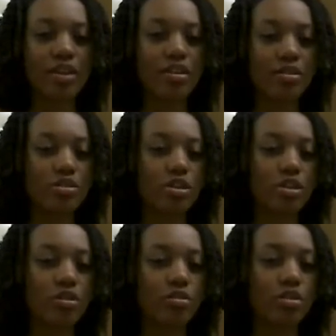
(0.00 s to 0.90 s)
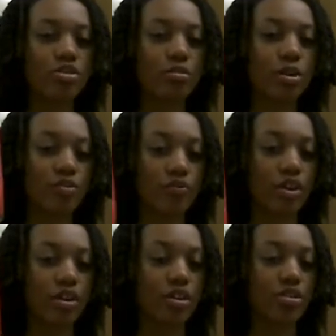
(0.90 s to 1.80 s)
This gel is your best
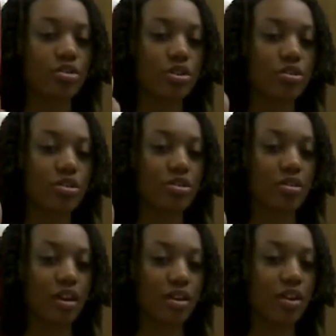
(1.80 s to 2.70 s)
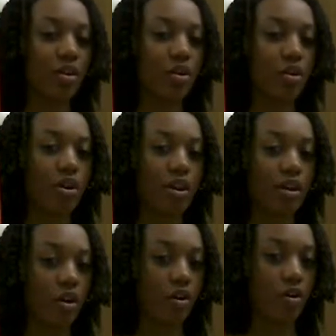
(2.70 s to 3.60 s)
friend because this gel does not get hard
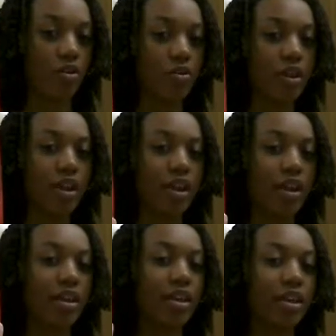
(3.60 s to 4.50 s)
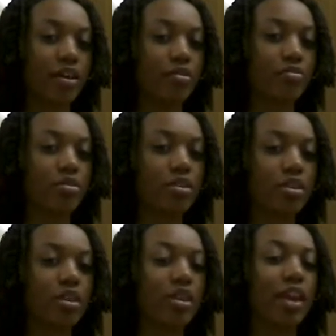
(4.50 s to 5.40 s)
at all, and it helps
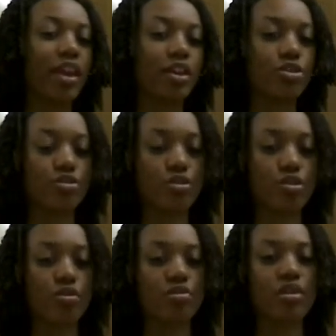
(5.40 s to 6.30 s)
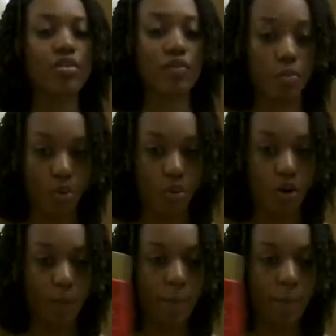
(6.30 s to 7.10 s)
enhance your curls even more.